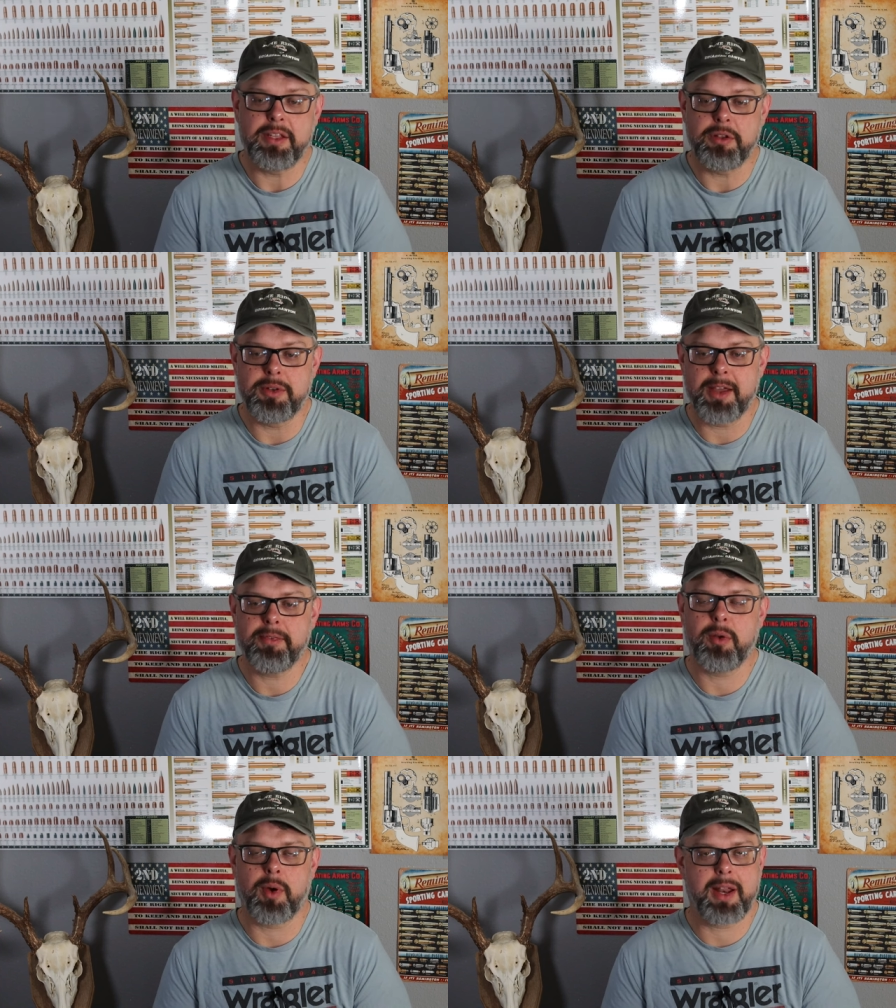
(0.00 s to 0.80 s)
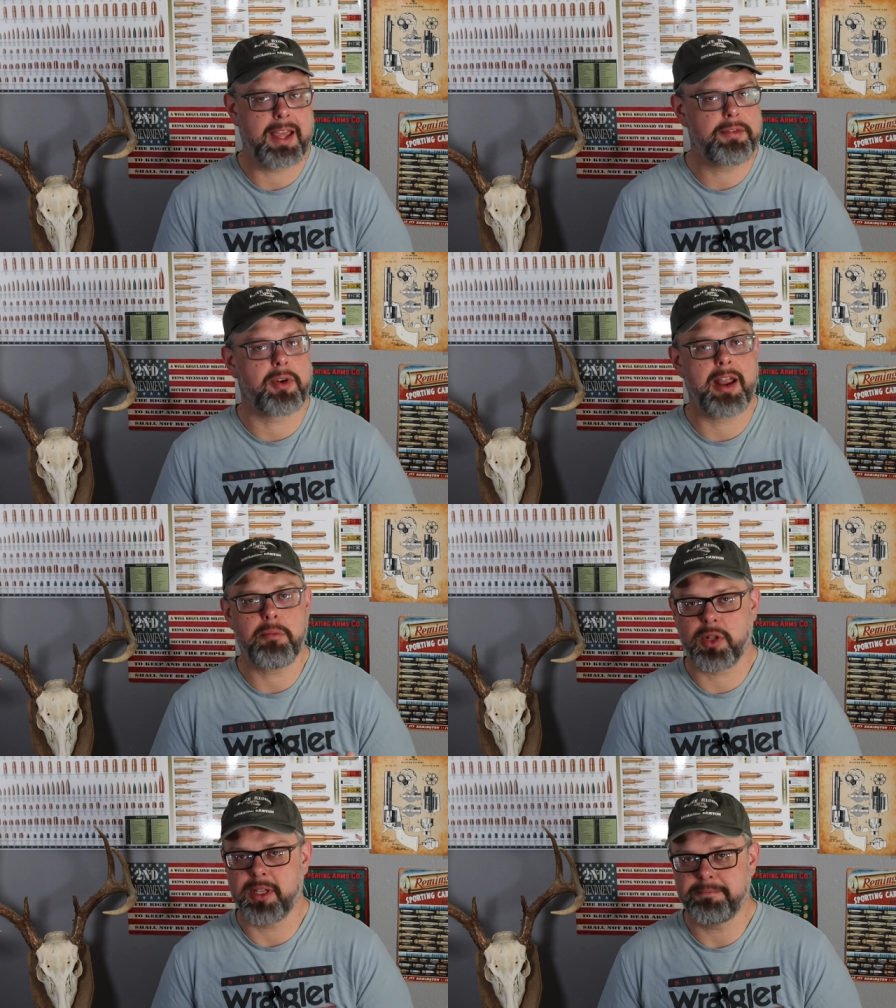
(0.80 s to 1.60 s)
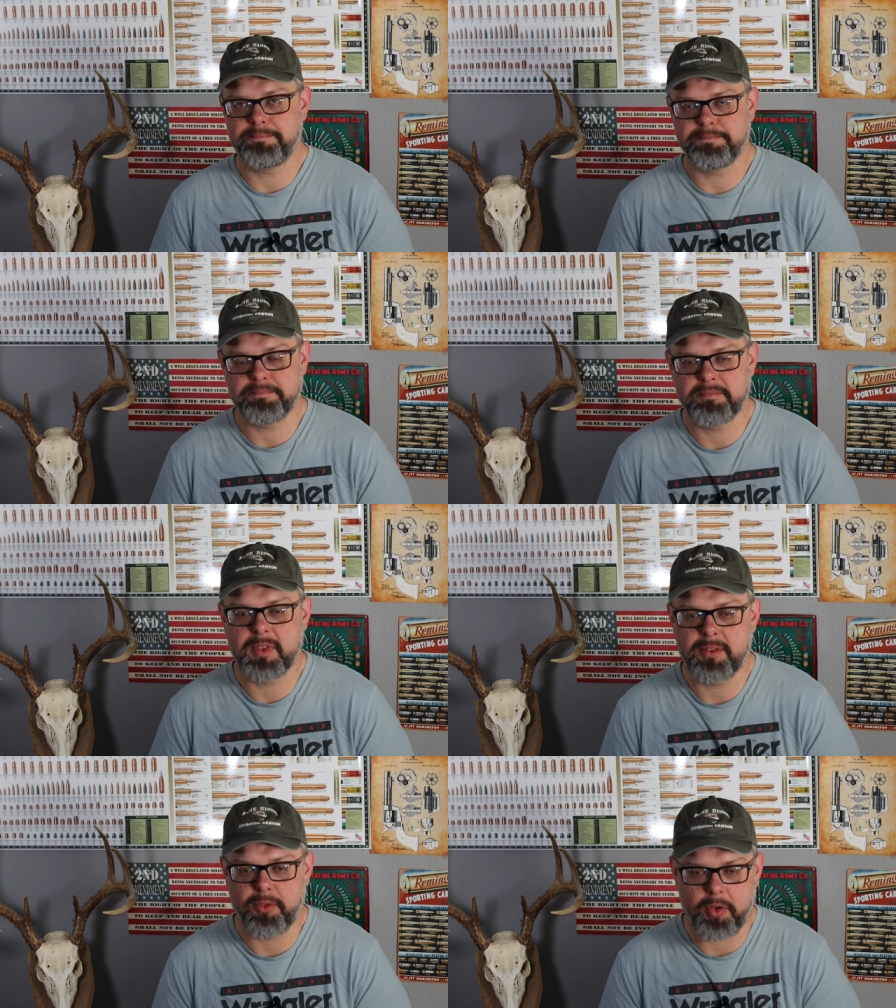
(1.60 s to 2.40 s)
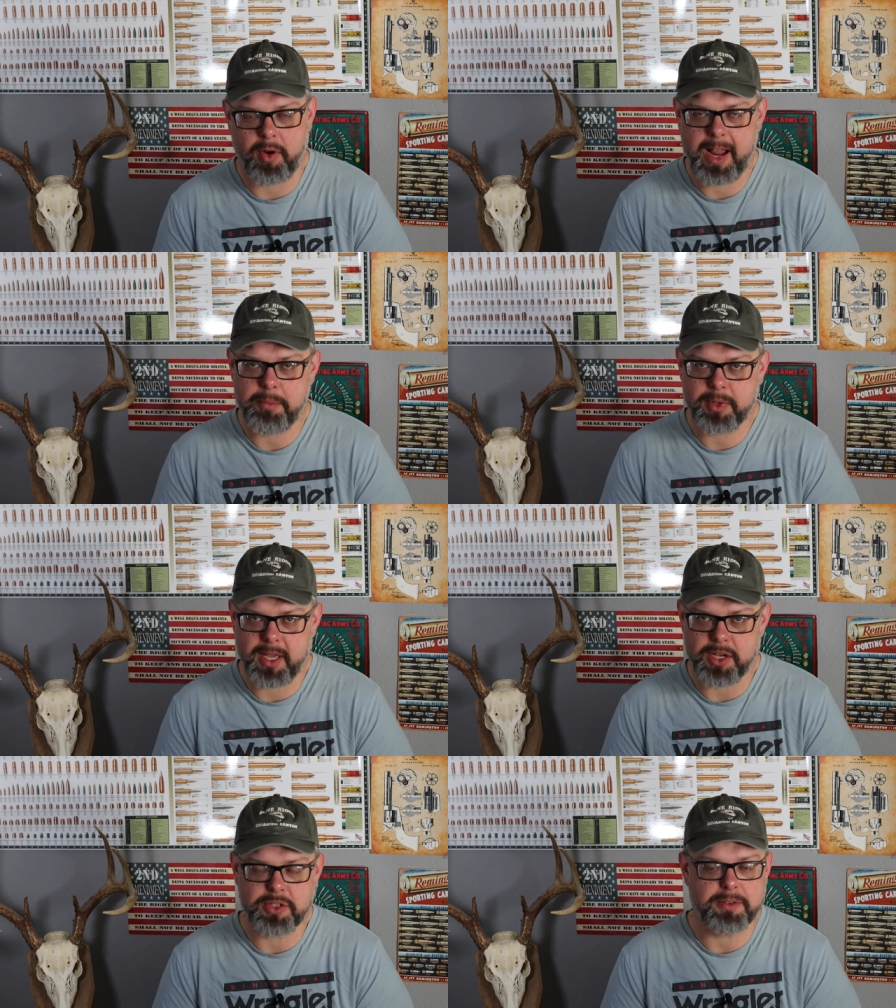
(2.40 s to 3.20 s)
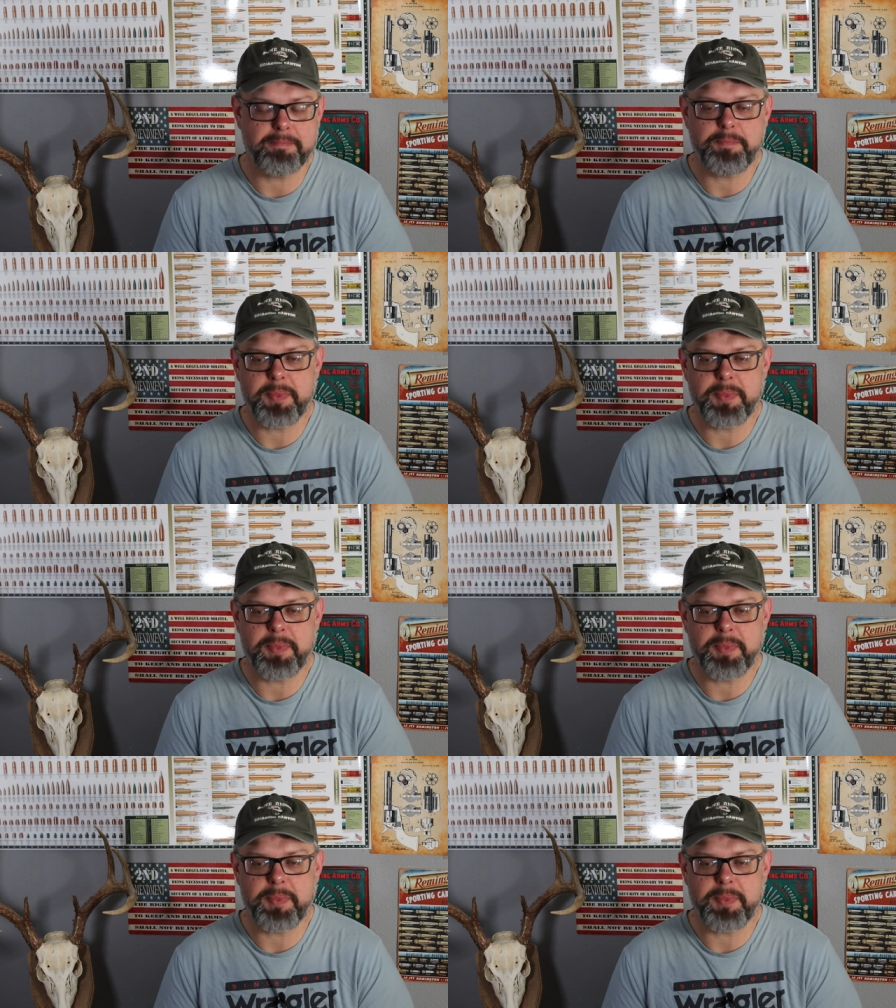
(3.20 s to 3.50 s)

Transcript: You definitely want to have the right bullet for the right application,